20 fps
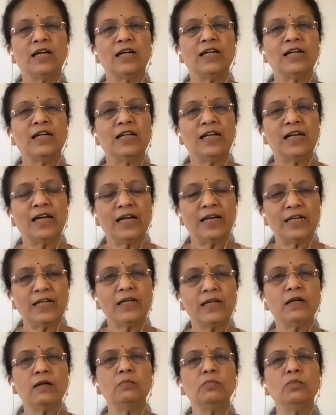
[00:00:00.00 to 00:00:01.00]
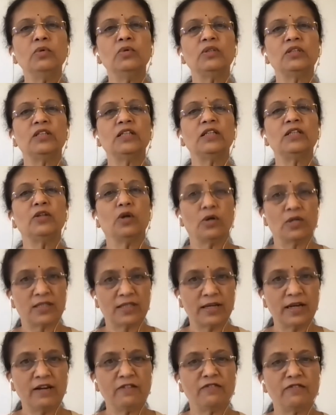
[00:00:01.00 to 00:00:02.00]
creating a murti
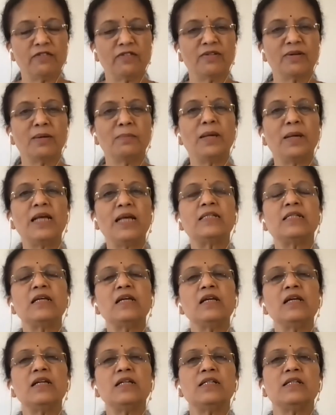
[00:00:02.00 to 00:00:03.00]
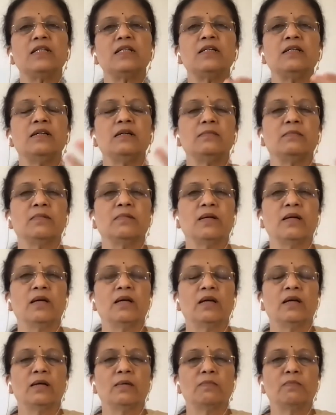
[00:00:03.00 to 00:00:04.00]
yourself, placing it in a
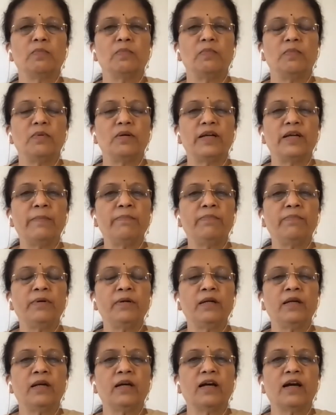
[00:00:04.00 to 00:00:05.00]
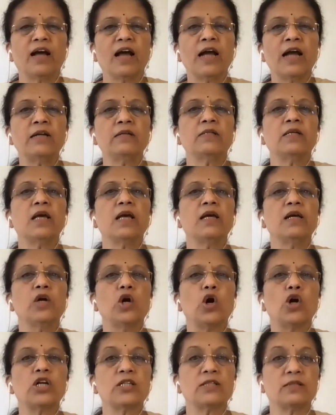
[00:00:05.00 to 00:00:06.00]
temple and saying
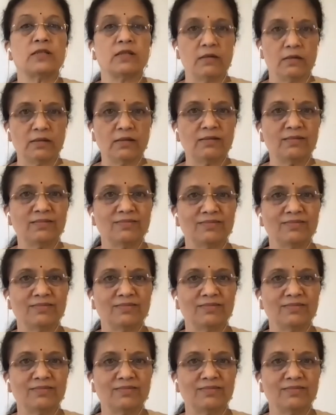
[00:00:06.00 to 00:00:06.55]
God is here.